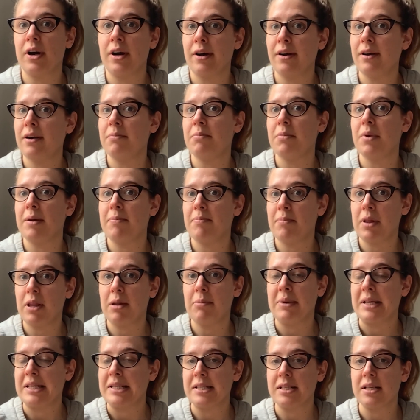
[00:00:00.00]
I'm
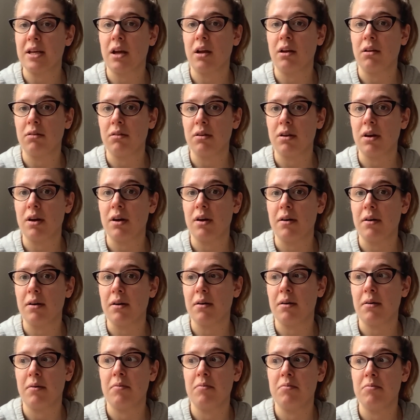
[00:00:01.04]
implementing the
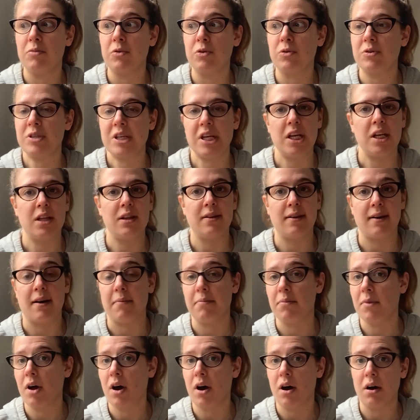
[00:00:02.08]
routine that
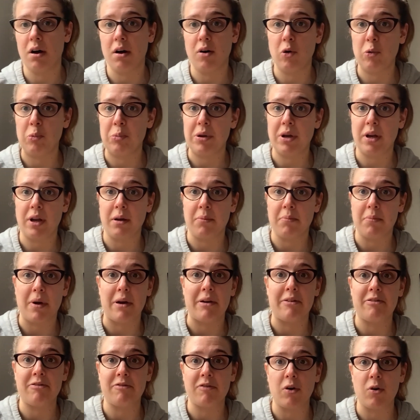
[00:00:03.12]
I'm not opening my
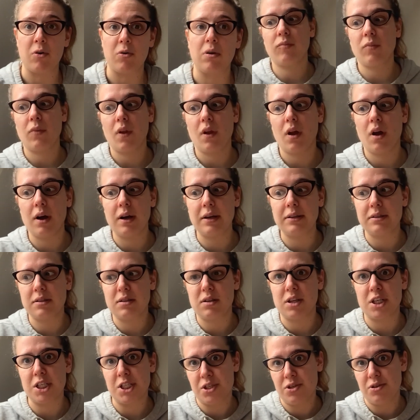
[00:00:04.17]
phone. I
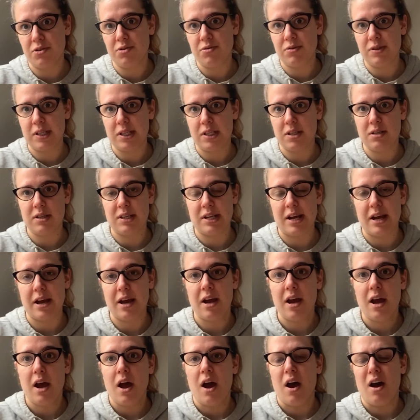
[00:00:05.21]
started to use it today,
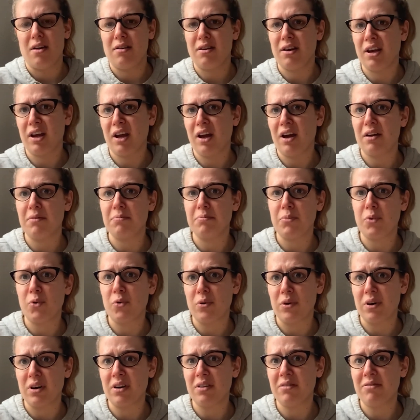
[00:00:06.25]
and I got
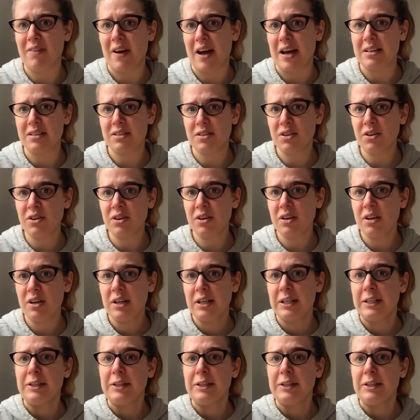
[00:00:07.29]
bored faster,